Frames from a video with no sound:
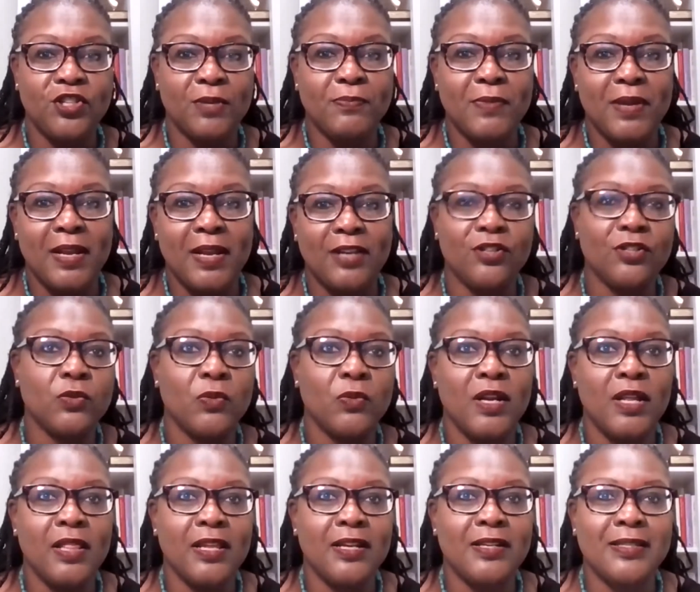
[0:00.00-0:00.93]
jump in, I just
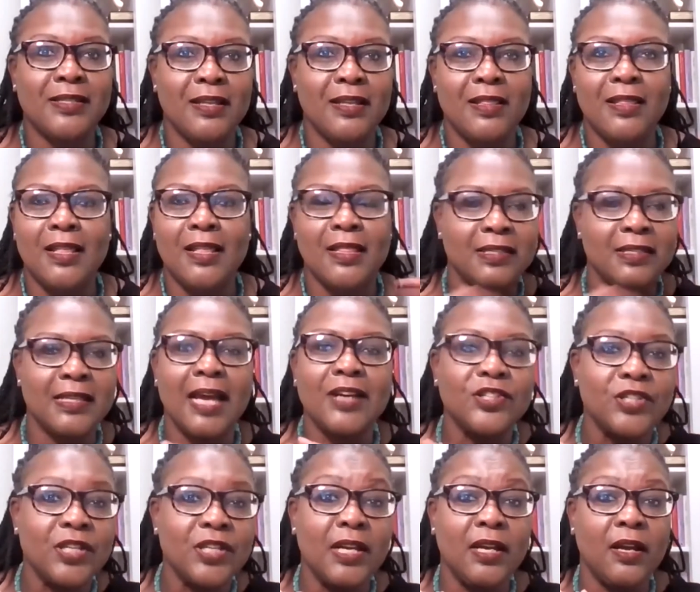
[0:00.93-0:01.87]
want there's this
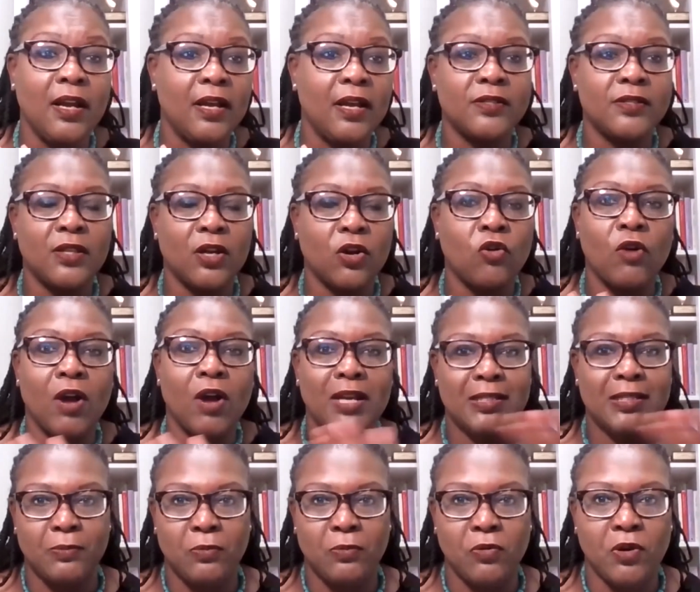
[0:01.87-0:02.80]
actually is
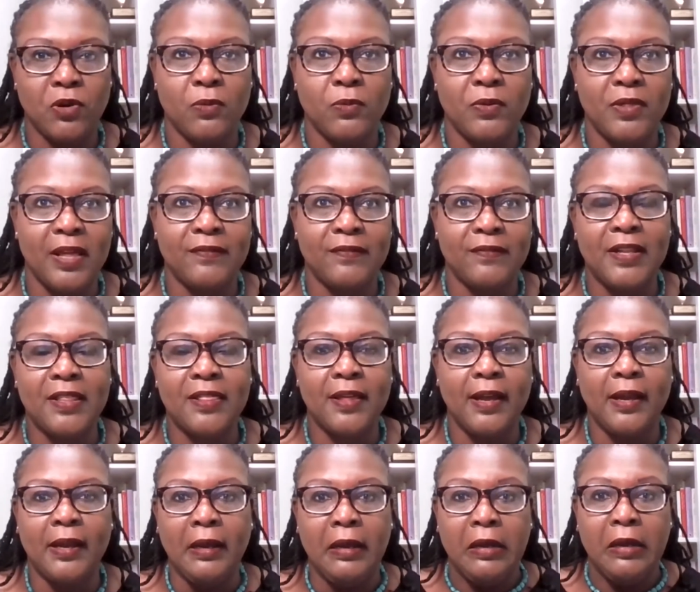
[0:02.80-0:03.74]
across the board with
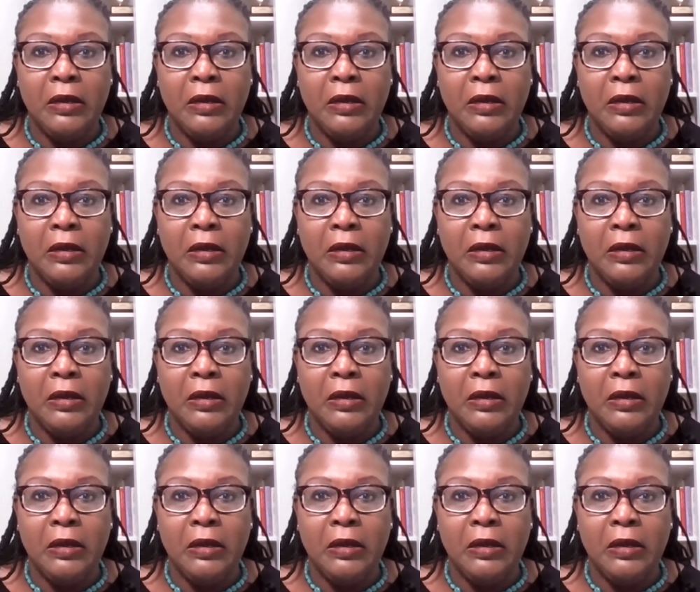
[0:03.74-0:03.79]
everything.